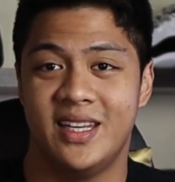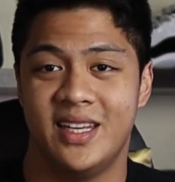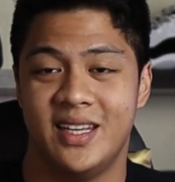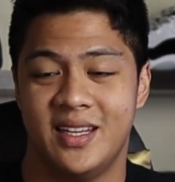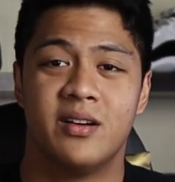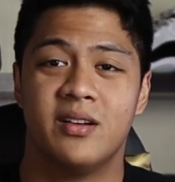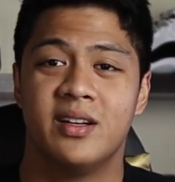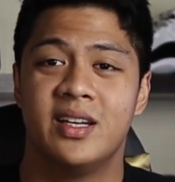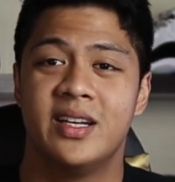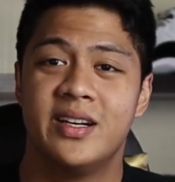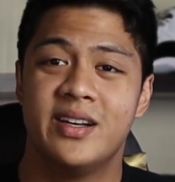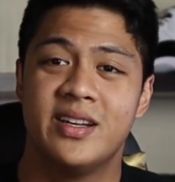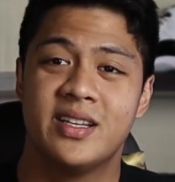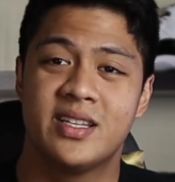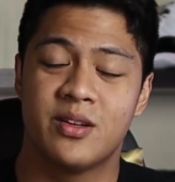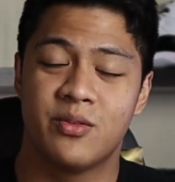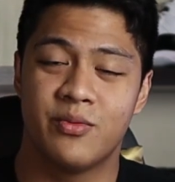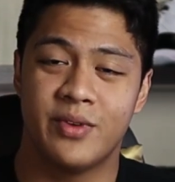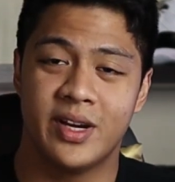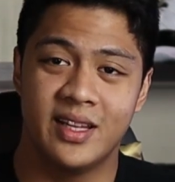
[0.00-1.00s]
The only
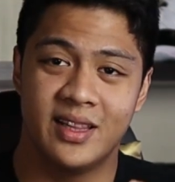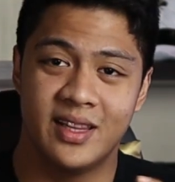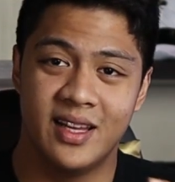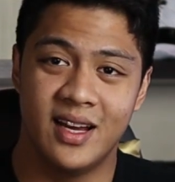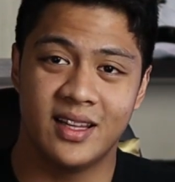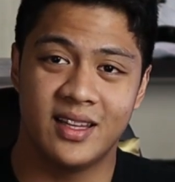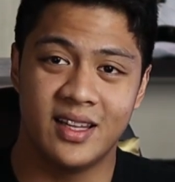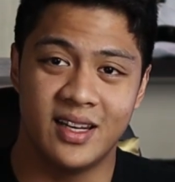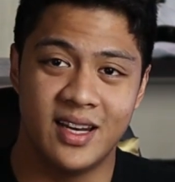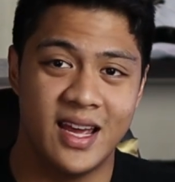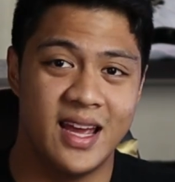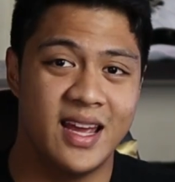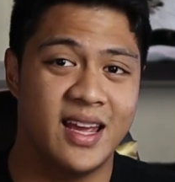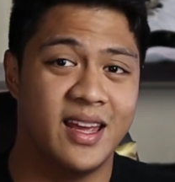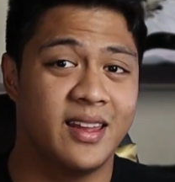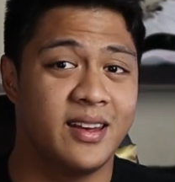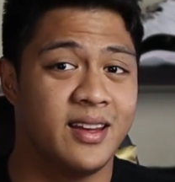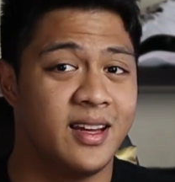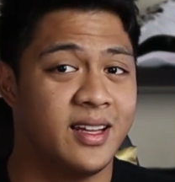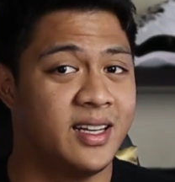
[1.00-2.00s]
reason why it got an A
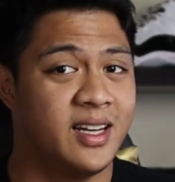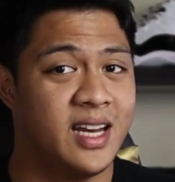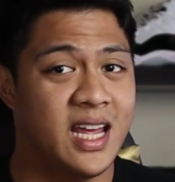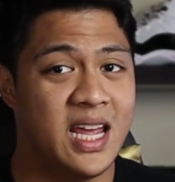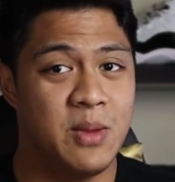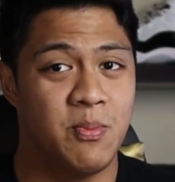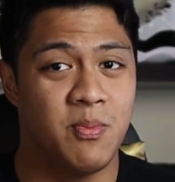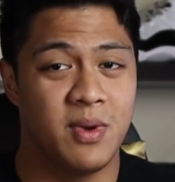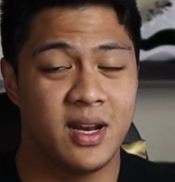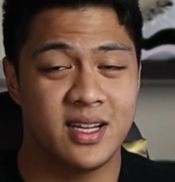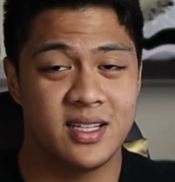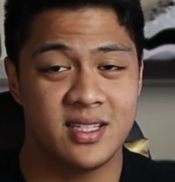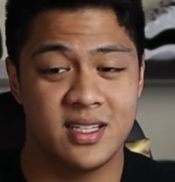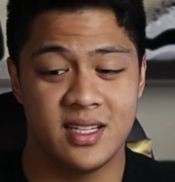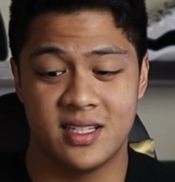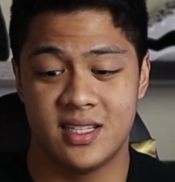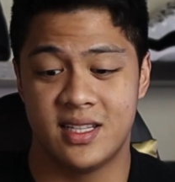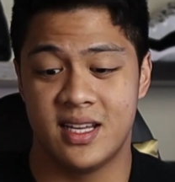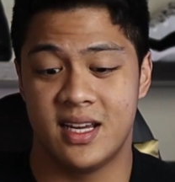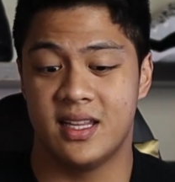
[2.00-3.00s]
and not an A+
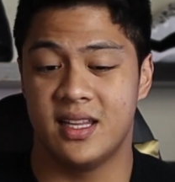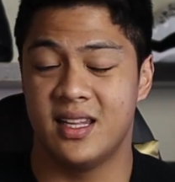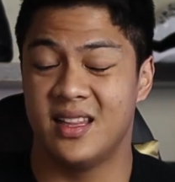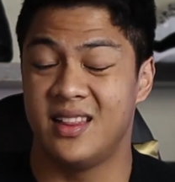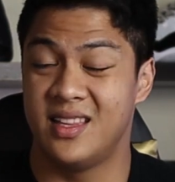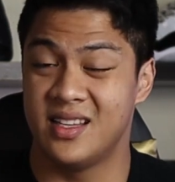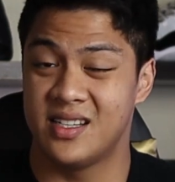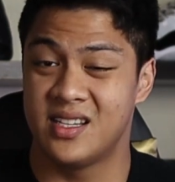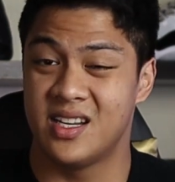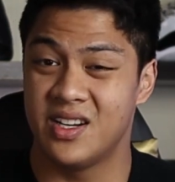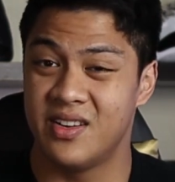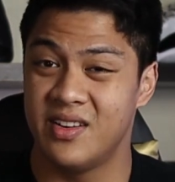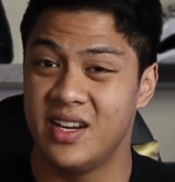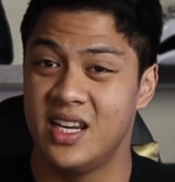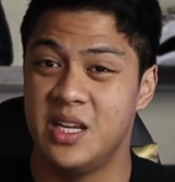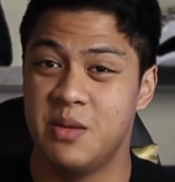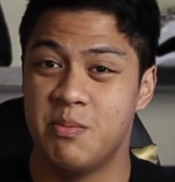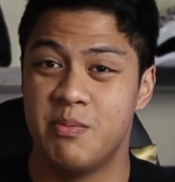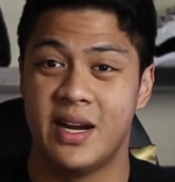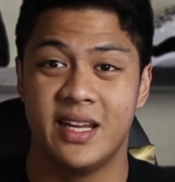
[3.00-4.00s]
is that it doesn't
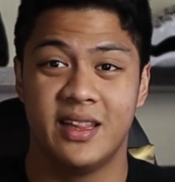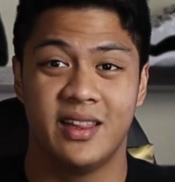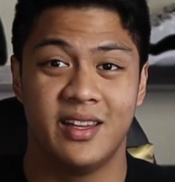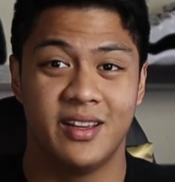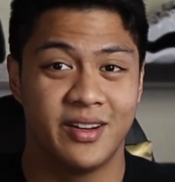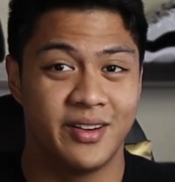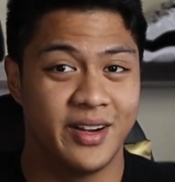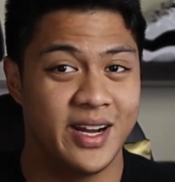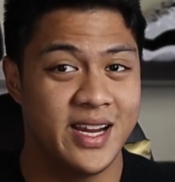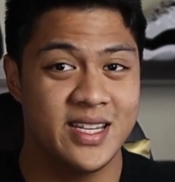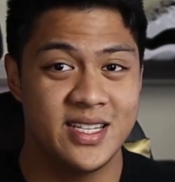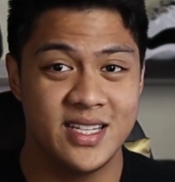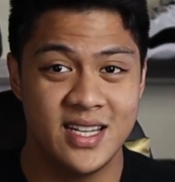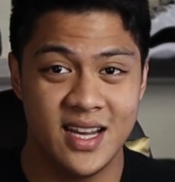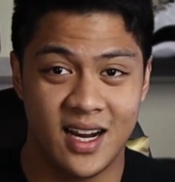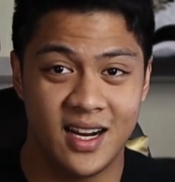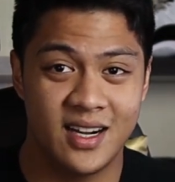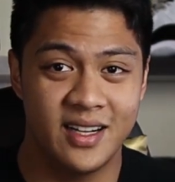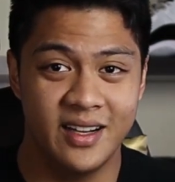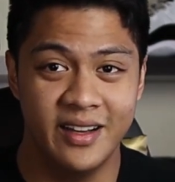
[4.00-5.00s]
really bite crazy
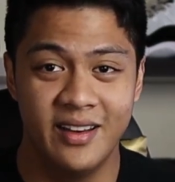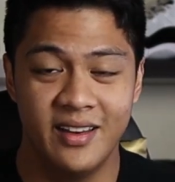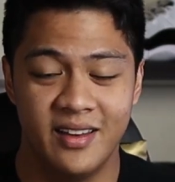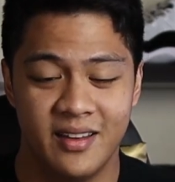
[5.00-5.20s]
hard.